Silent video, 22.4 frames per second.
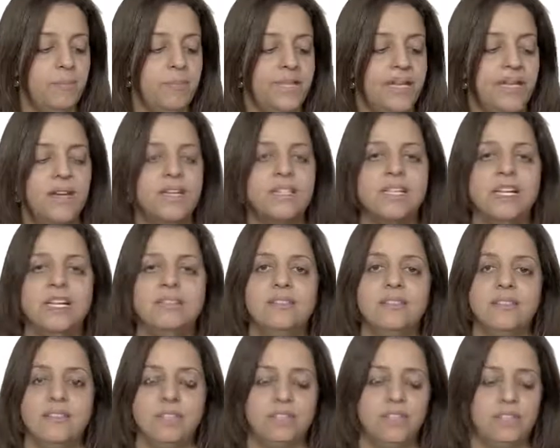players
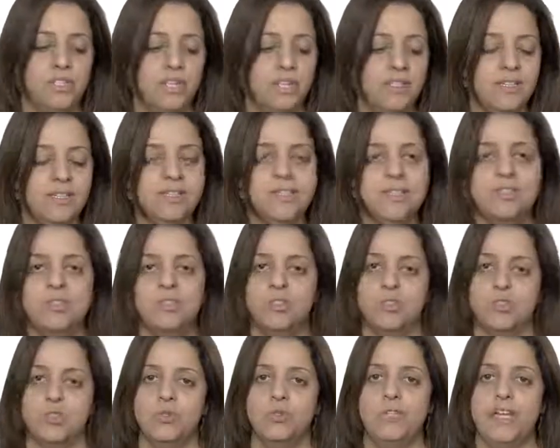alternate turn. This is a
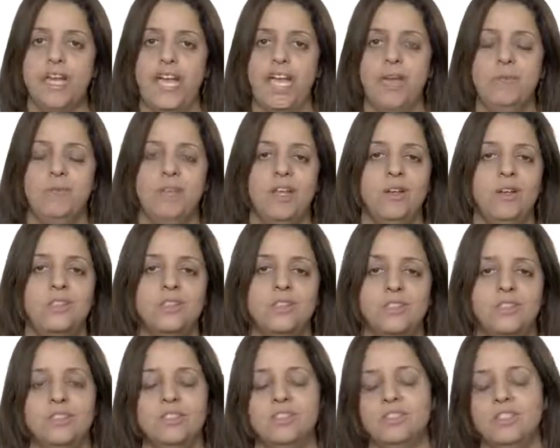true game. There
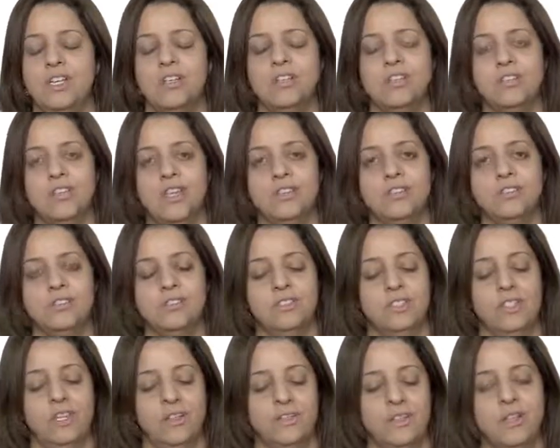is there is not
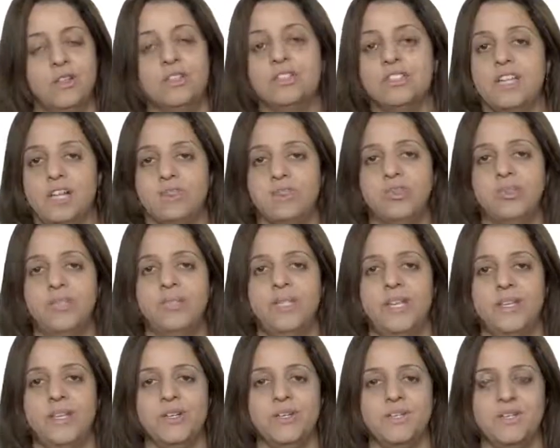uh, there, is, there are two
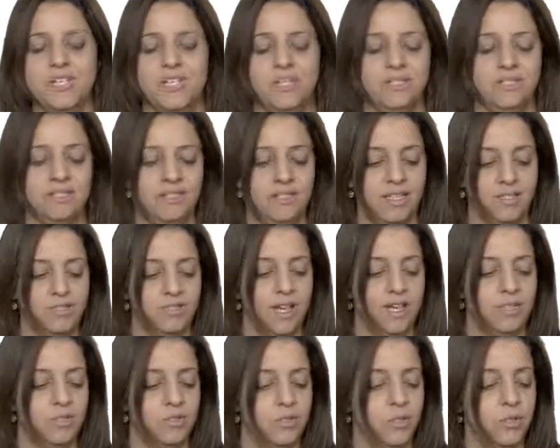players in tic
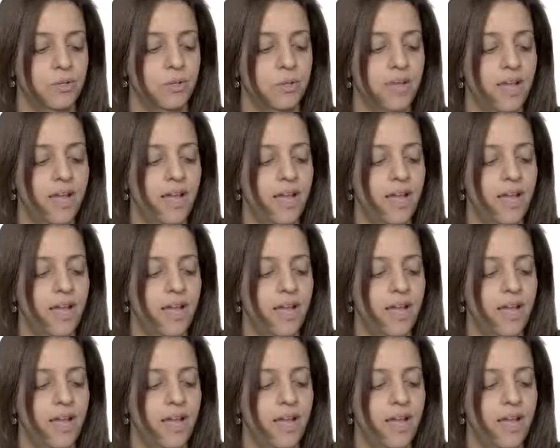tac toe.